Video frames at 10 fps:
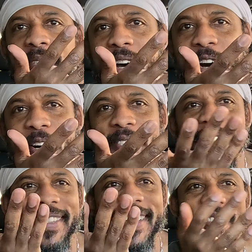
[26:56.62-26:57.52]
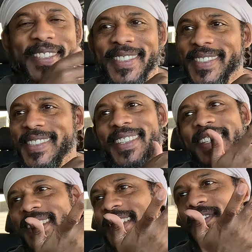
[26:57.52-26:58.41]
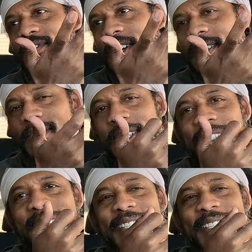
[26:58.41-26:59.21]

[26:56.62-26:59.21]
We oh, have our oh, own water. Voice of reason